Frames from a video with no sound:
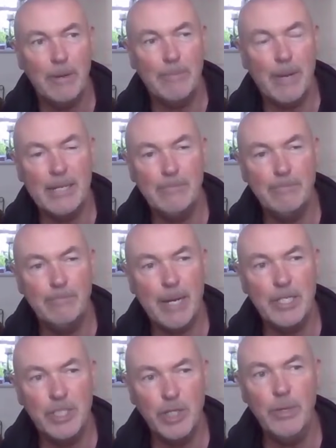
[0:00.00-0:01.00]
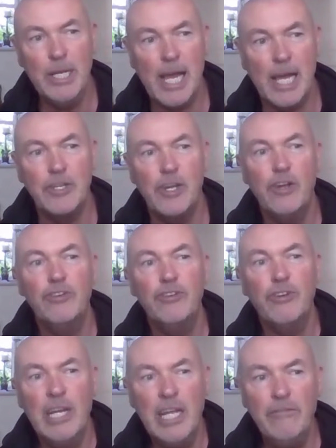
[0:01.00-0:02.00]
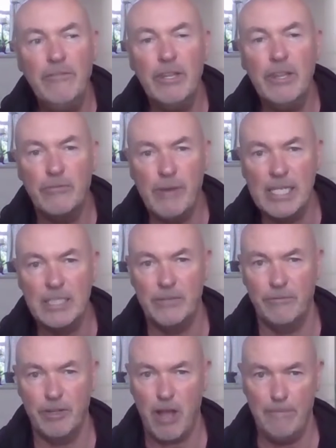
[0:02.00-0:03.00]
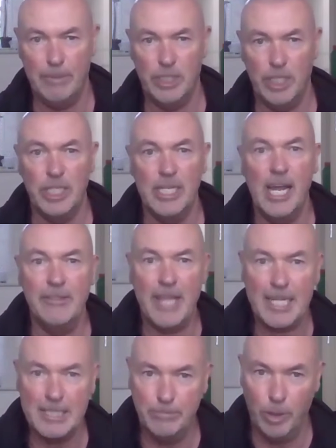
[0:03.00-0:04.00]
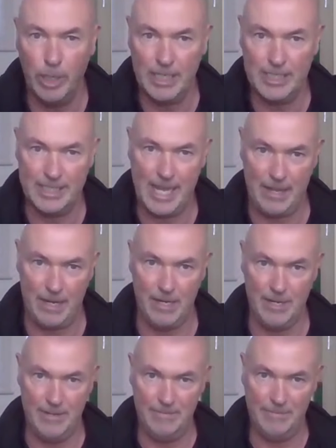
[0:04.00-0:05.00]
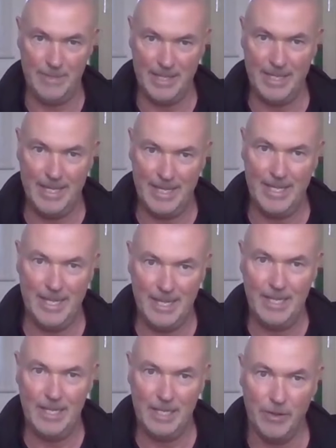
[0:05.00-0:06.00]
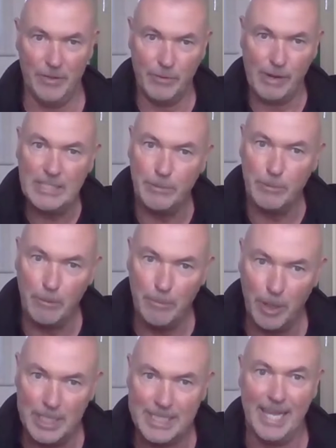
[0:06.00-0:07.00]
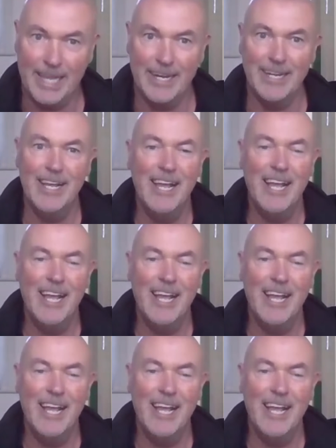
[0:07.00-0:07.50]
But by doing that, you're leaving the rest of the composition, and that's pulling together. The rest of it will pull together.